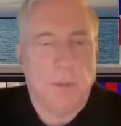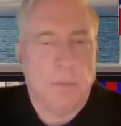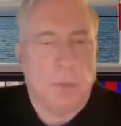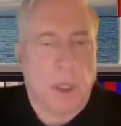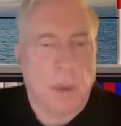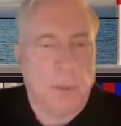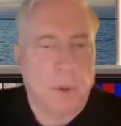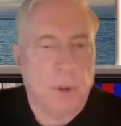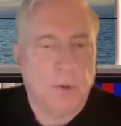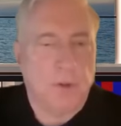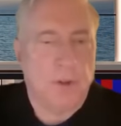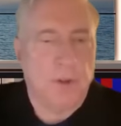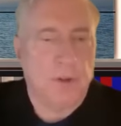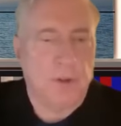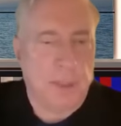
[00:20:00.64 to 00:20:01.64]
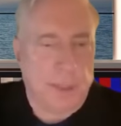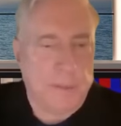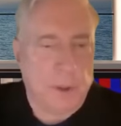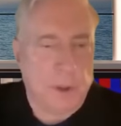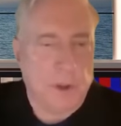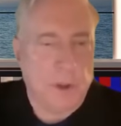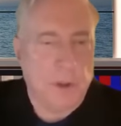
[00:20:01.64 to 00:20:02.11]
barbarous, and
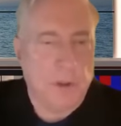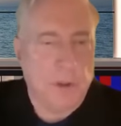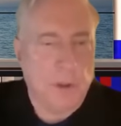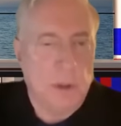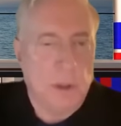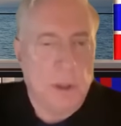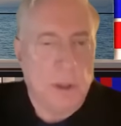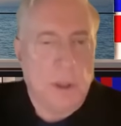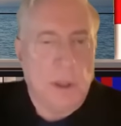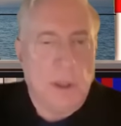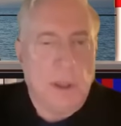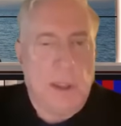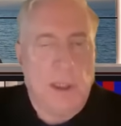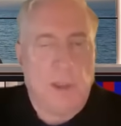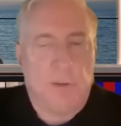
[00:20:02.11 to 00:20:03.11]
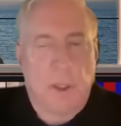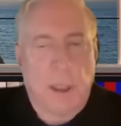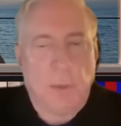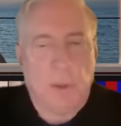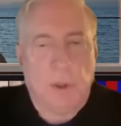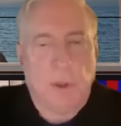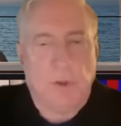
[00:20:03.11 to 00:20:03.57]
savage. And if I
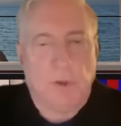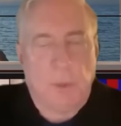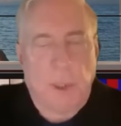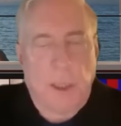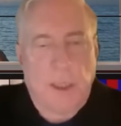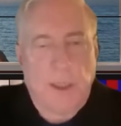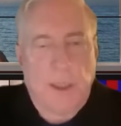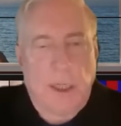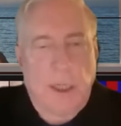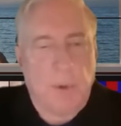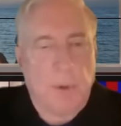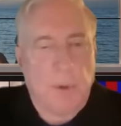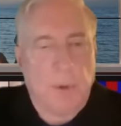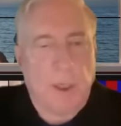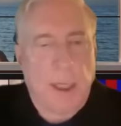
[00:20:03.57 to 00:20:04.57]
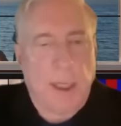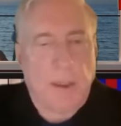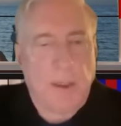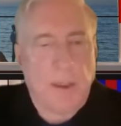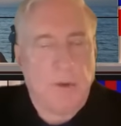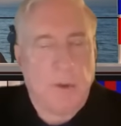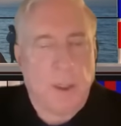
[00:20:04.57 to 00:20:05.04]
were an Israeli, I would react
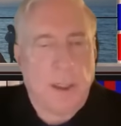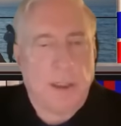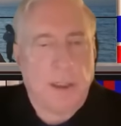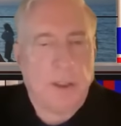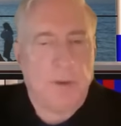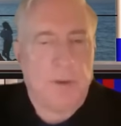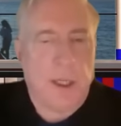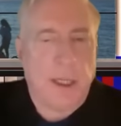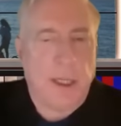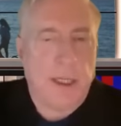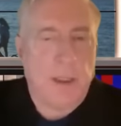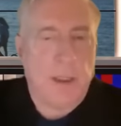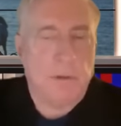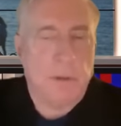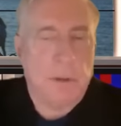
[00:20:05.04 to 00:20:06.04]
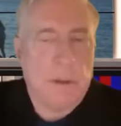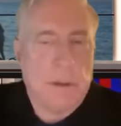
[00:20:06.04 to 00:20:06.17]
exactly as they have.